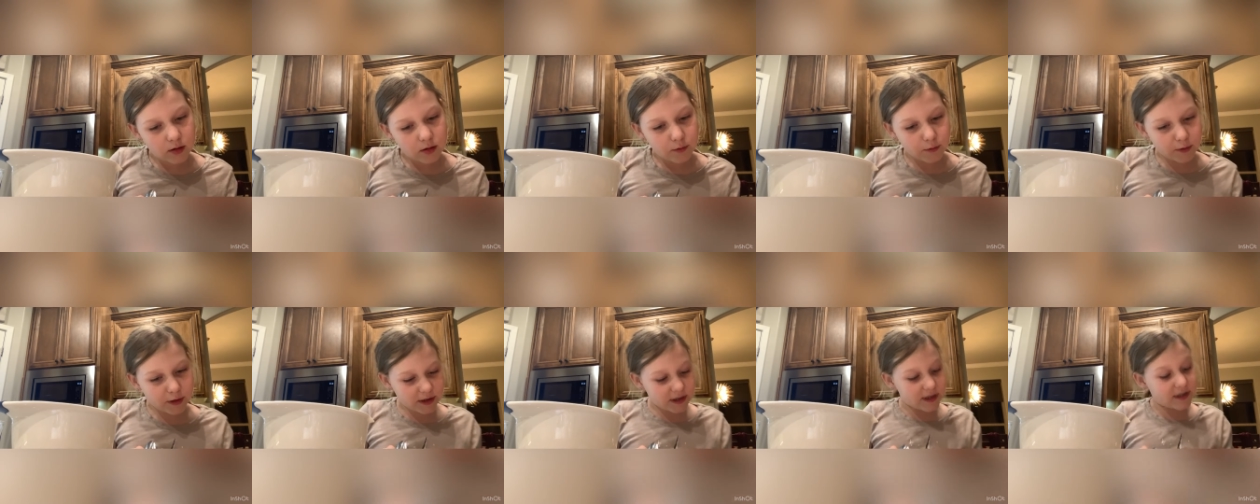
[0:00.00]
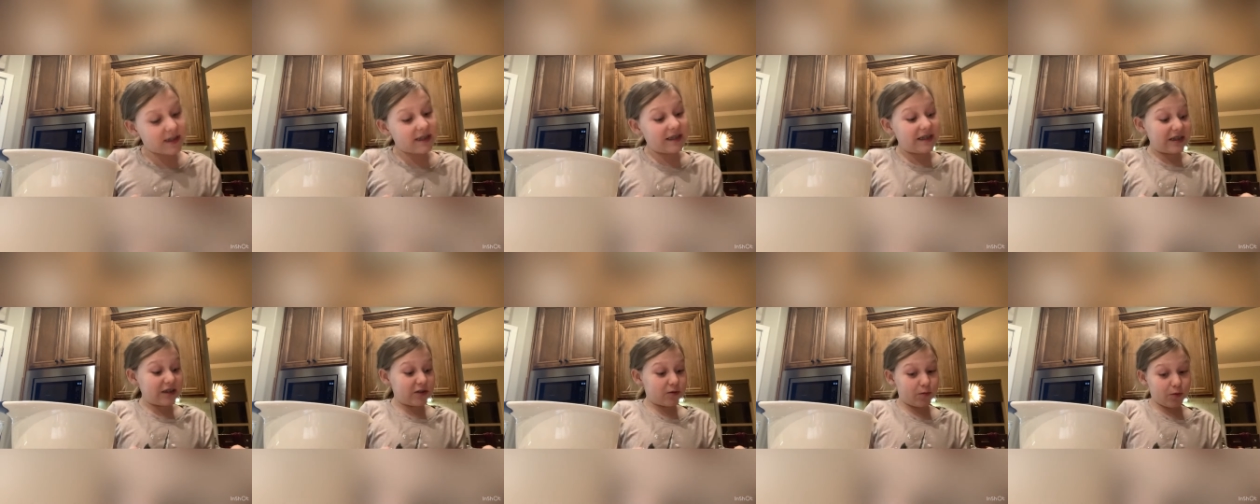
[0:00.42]
one
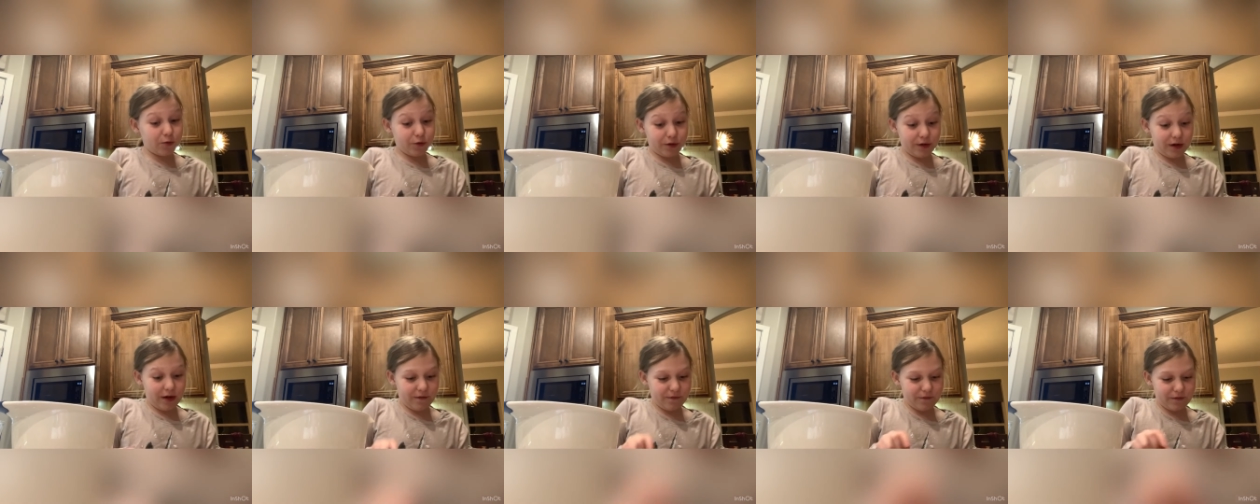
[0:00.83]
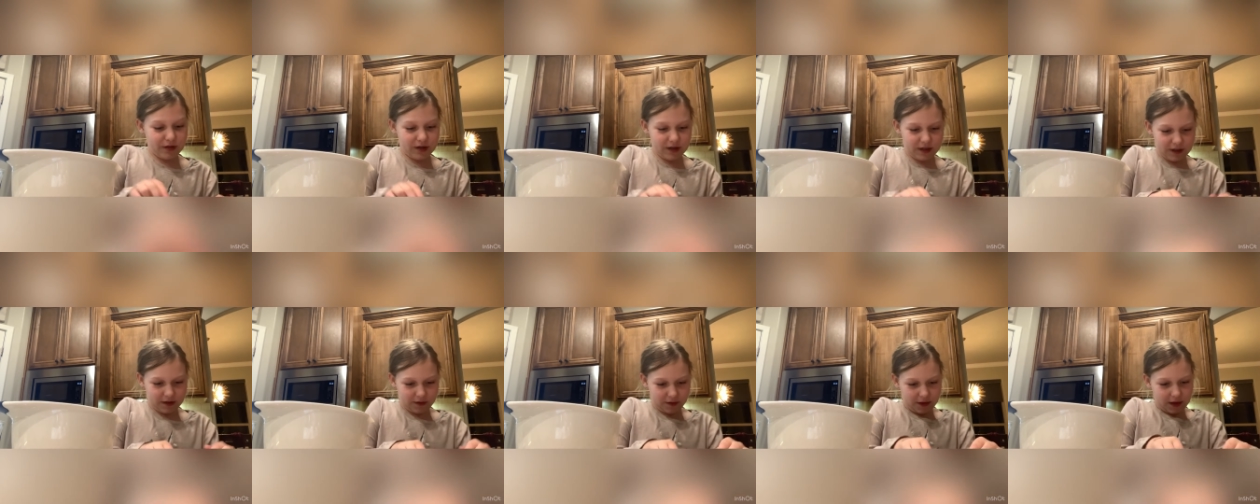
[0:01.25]
teaspoon of
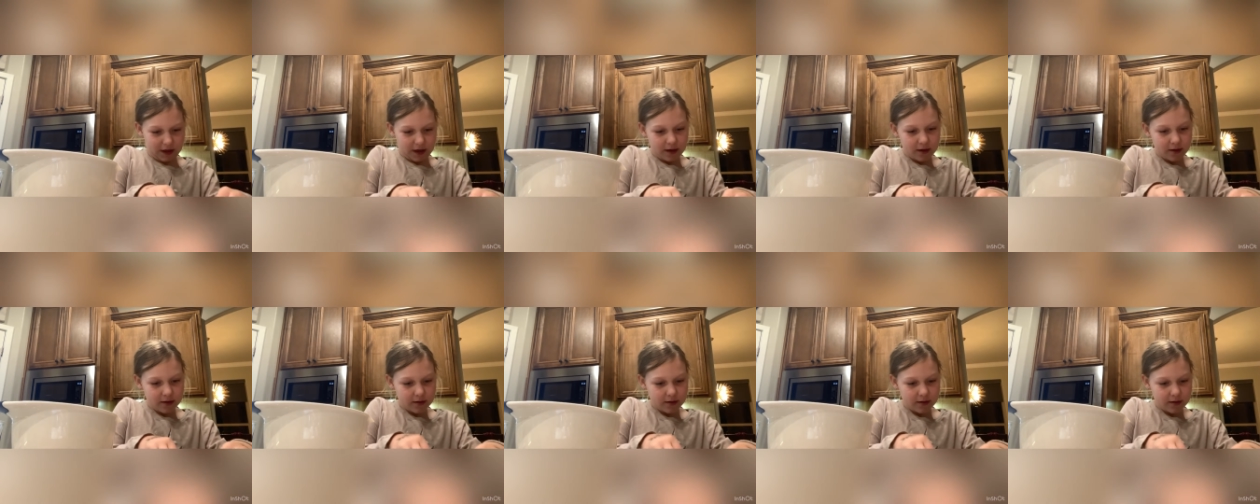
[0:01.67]
vanilla.